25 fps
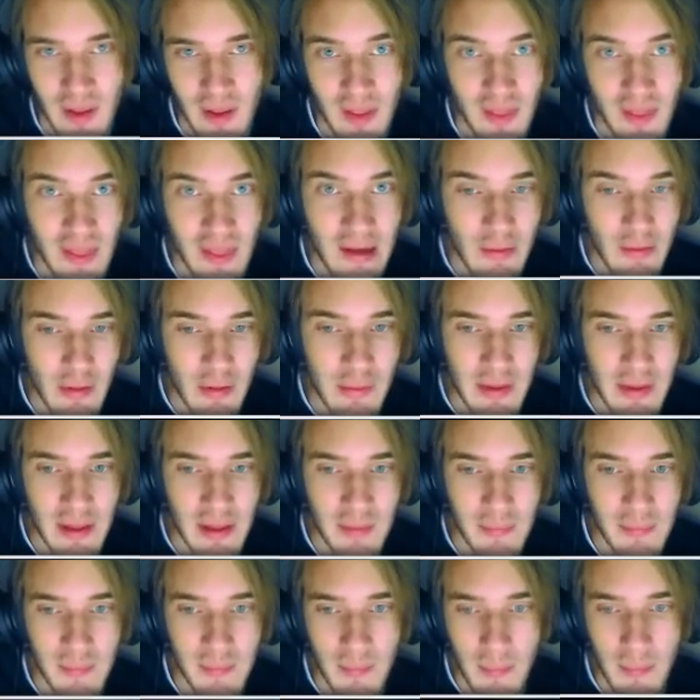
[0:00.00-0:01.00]
there will be
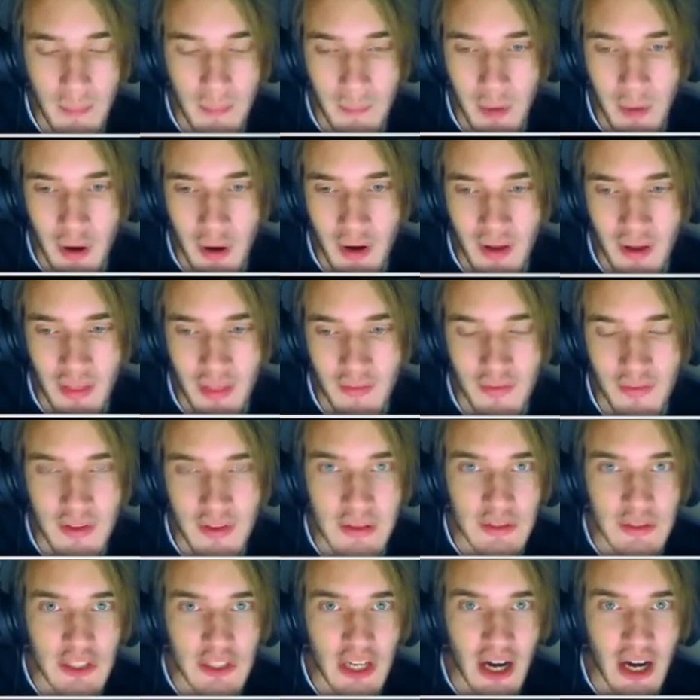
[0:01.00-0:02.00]
more in the
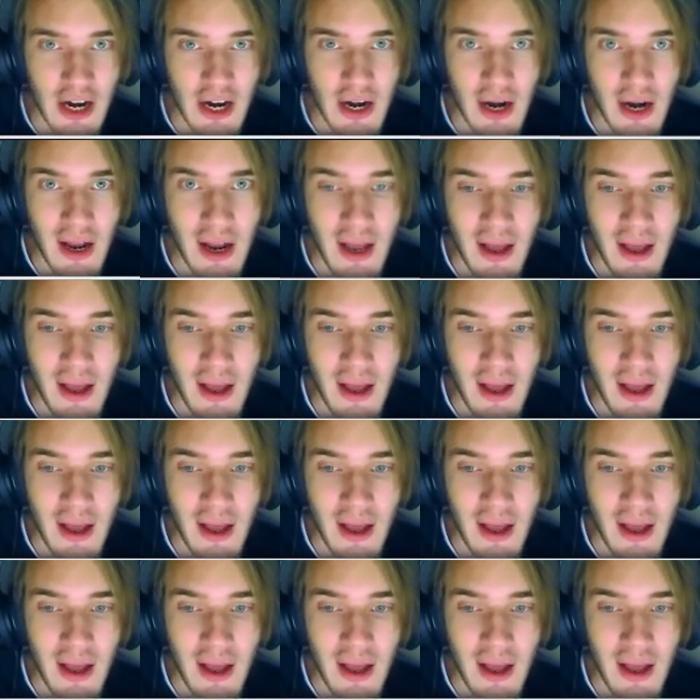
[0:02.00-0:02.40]
future.